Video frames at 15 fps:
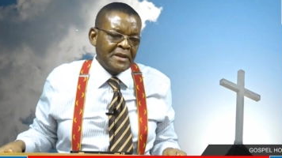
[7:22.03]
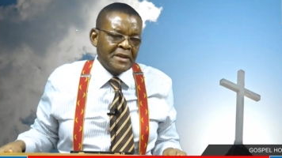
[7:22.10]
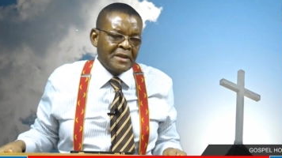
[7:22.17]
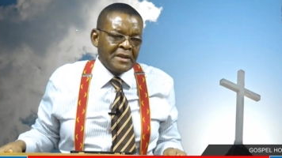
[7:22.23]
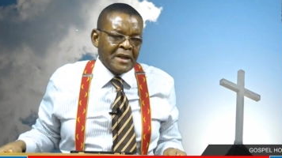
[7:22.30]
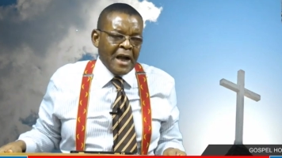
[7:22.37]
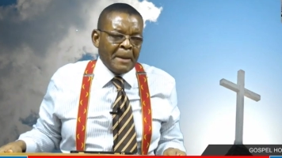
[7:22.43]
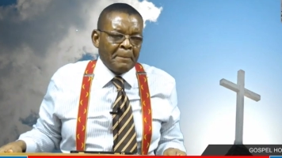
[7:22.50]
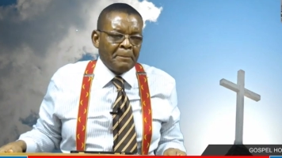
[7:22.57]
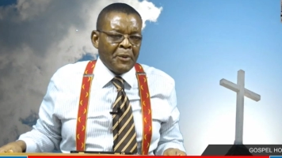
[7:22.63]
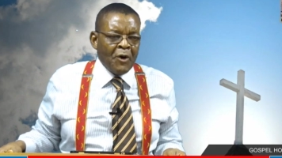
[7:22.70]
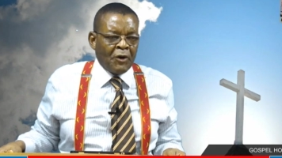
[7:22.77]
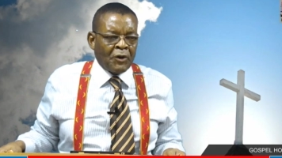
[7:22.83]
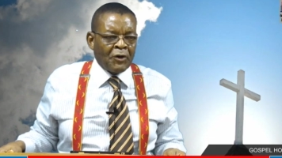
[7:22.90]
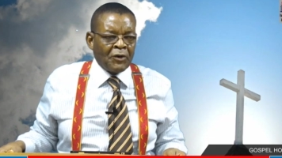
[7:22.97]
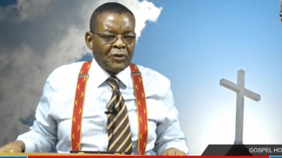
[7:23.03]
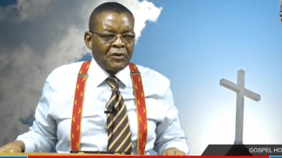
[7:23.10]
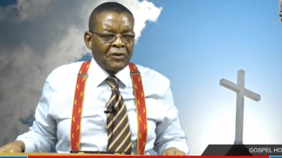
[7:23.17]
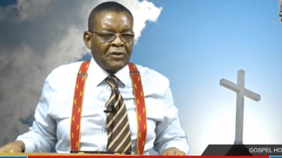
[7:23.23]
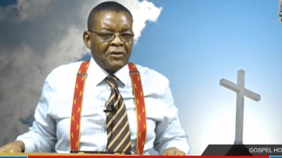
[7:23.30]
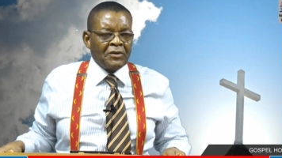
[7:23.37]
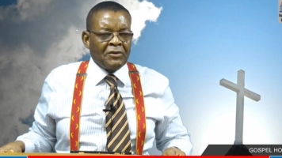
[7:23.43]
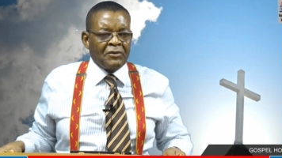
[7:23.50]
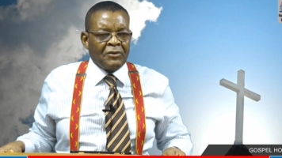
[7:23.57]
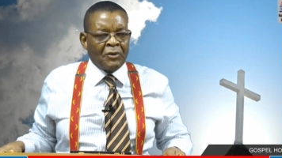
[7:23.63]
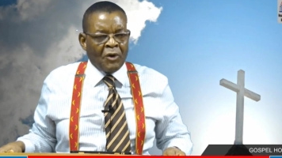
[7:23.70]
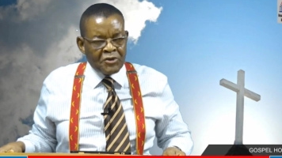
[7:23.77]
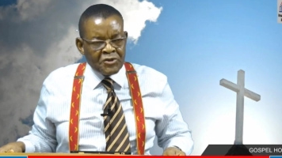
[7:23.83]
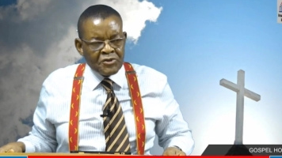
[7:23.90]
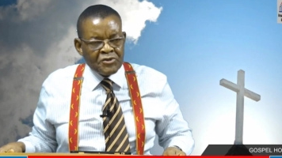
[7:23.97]
And Paul
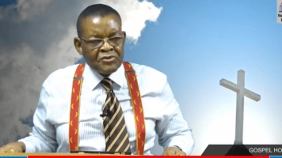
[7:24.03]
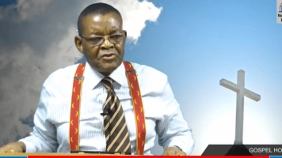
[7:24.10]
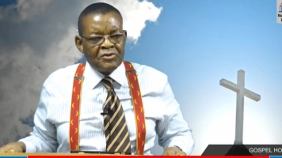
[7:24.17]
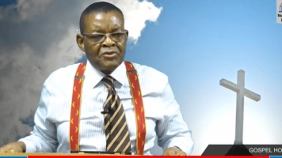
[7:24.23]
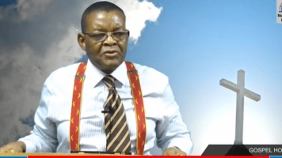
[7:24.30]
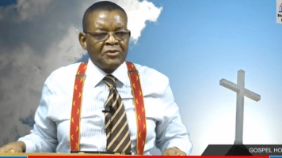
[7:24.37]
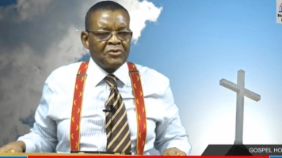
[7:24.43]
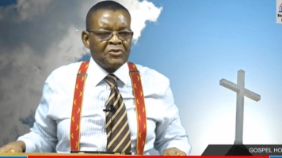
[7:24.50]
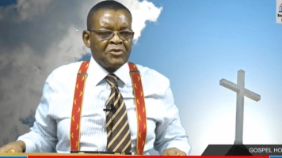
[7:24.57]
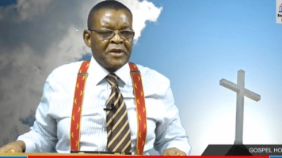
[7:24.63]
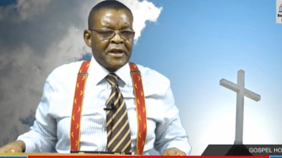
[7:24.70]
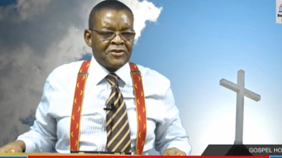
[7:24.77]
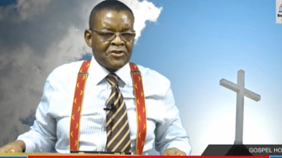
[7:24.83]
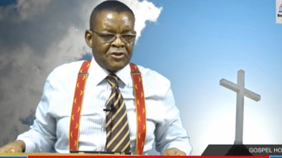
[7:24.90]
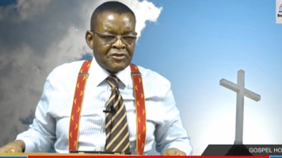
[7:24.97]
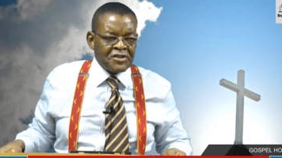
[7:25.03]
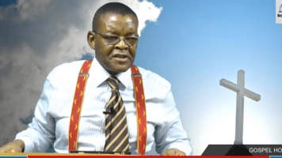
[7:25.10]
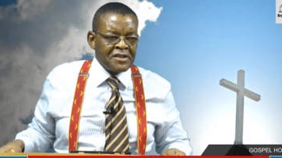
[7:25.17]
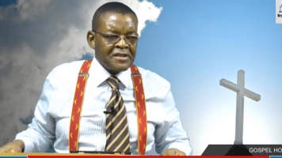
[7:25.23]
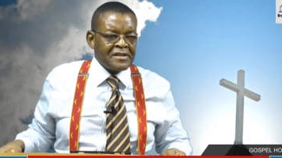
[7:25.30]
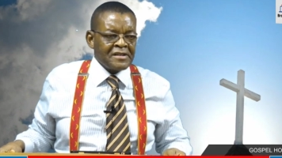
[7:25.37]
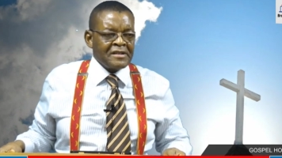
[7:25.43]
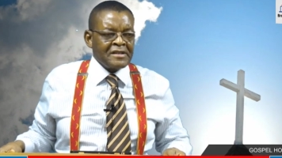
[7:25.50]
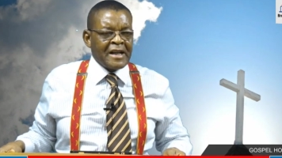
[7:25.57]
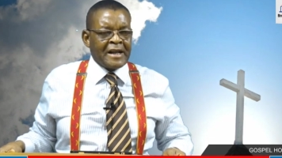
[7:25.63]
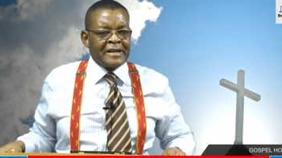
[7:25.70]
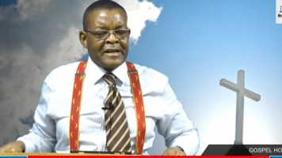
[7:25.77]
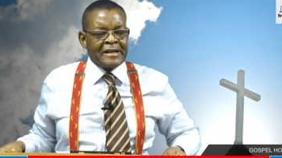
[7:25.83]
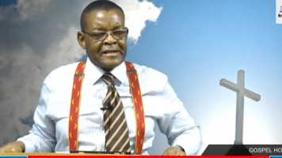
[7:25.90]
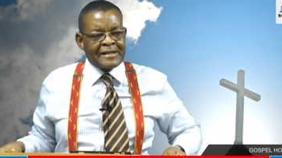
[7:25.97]
wrote to the churches that
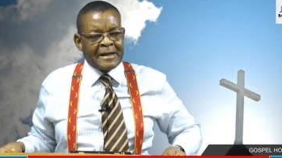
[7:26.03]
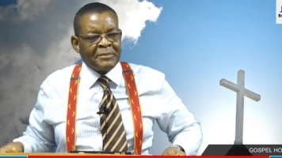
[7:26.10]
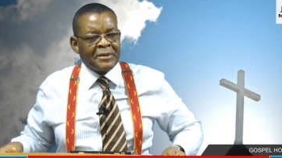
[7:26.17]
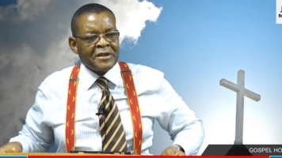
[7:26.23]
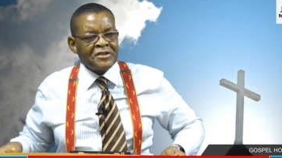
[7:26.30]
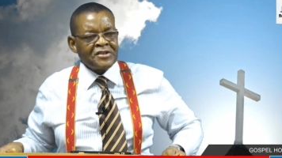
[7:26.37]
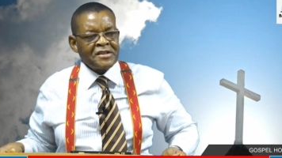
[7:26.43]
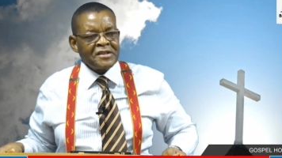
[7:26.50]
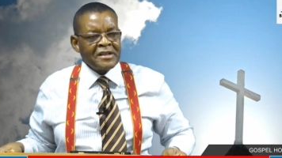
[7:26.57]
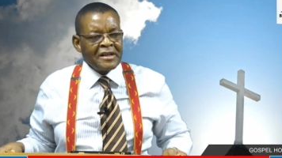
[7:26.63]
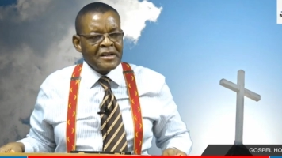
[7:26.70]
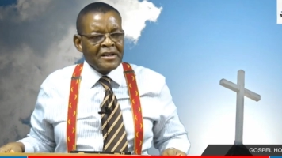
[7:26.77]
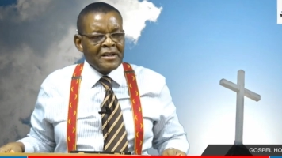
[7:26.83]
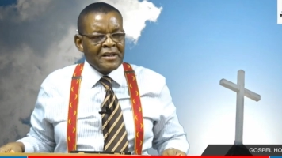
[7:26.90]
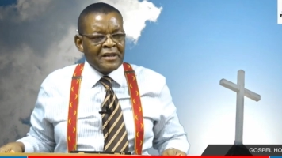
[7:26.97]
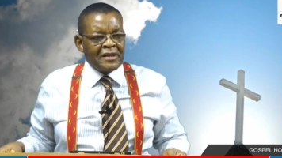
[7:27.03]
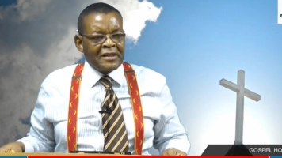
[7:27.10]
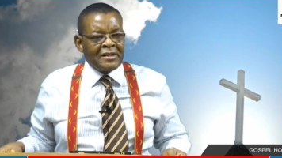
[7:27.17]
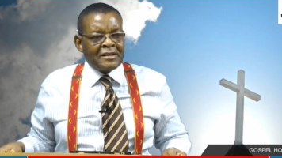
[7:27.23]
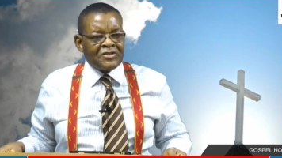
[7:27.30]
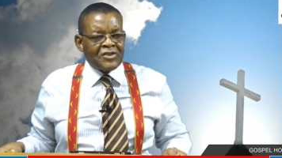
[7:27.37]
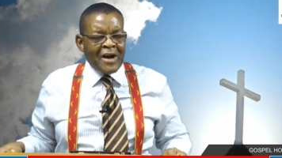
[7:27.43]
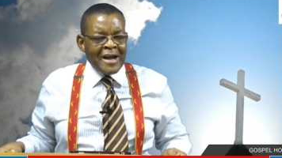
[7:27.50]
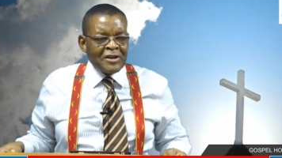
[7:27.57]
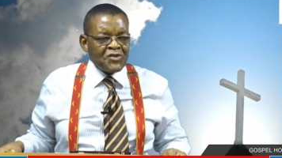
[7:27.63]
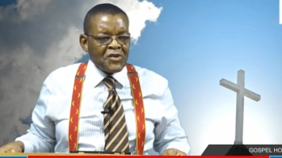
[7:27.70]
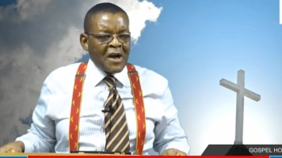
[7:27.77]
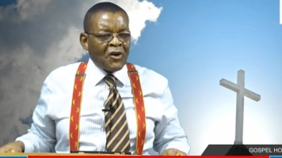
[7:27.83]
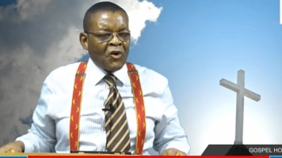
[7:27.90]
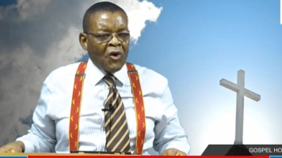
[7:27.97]
they established, trying
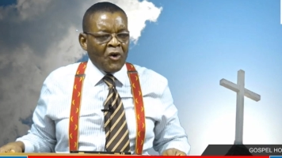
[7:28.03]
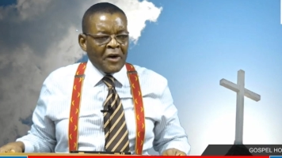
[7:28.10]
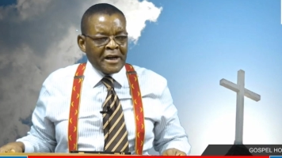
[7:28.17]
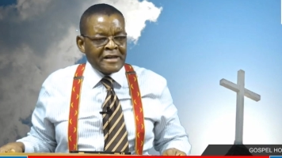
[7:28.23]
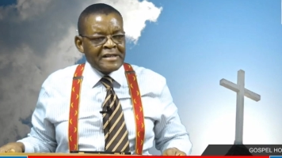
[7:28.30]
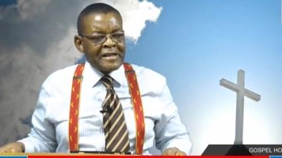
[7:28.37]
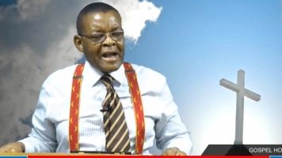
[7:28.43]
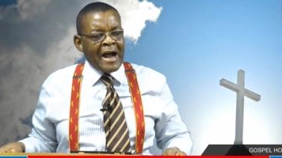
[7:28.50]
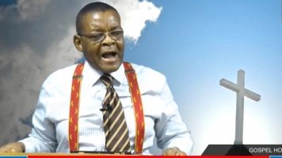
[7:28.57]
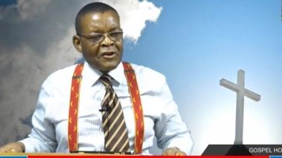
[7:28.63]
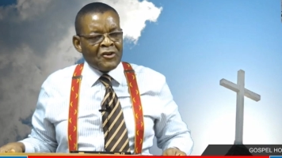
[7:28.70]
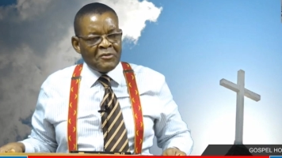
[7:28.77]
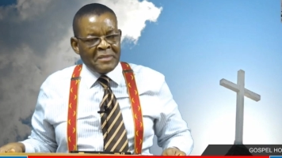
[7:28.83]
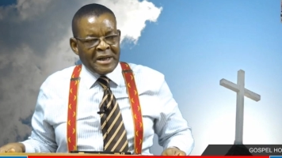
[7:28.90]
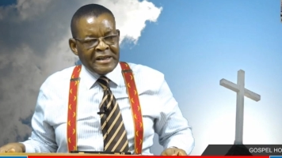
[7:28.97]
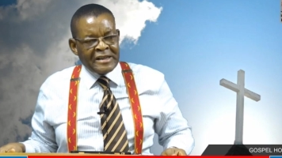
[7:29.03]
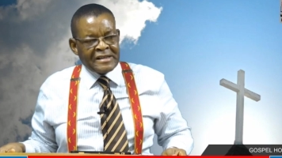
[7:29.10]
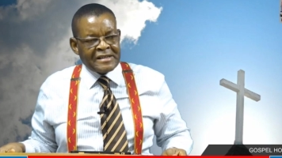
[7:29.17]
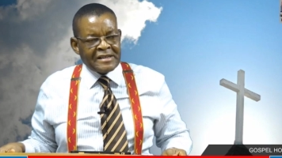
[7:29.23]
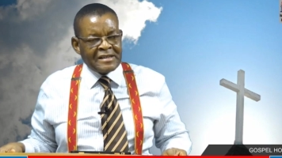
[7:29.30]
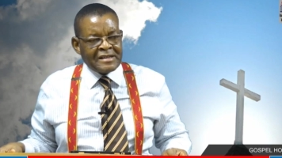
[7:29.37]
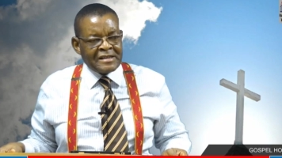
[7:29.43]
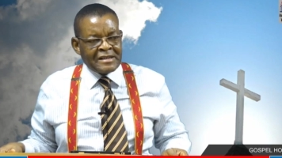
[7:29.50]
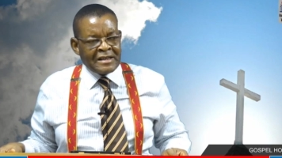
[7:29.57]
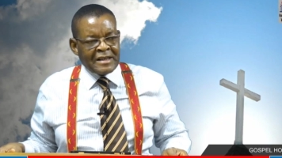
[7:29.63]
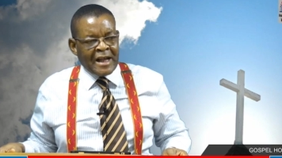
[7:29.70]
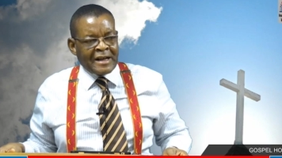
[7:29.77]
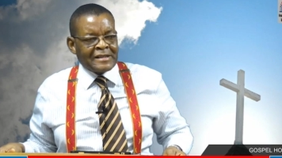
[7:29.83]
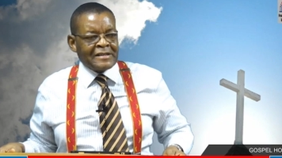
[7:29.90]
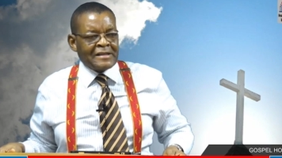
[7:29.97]
to correct the anomalies
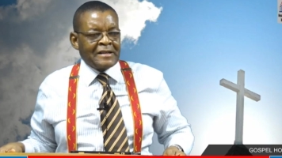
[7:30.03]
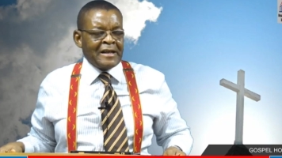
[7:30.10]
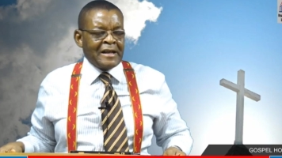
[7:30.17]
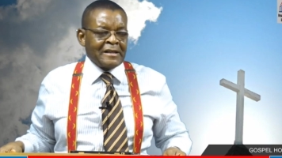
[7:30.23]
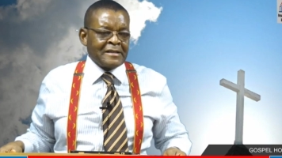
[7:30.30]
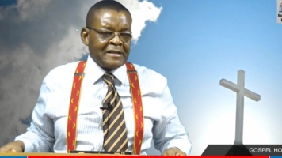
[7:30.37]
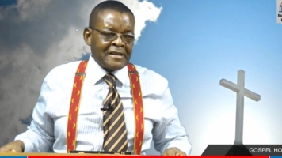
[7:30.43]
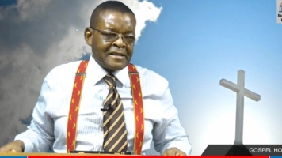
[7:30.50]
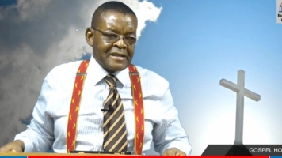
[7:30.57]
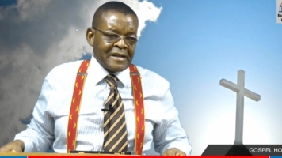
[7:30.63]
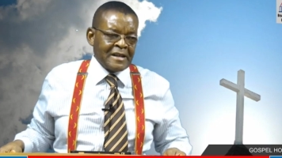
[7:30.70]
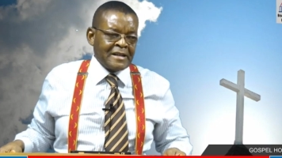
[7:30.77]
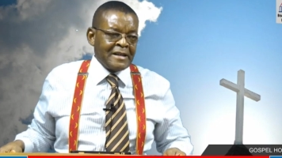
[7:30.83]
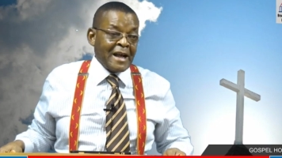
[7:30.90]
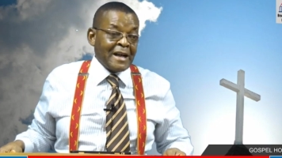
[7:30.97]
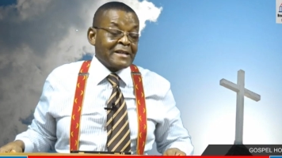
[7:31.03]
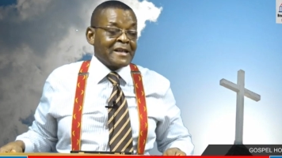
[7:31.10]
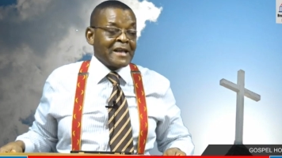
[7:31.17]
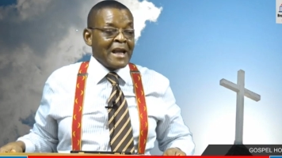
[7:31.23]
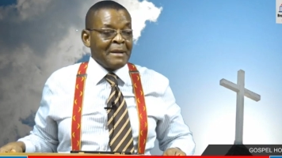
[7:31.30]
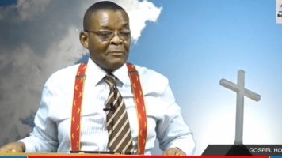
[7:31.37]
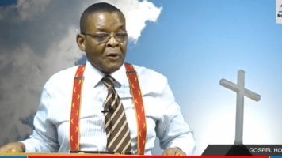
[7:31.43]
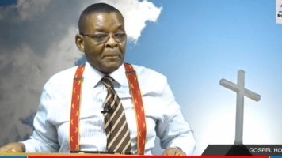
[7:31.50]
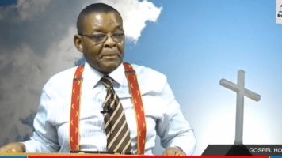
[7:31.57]
that existed, that came up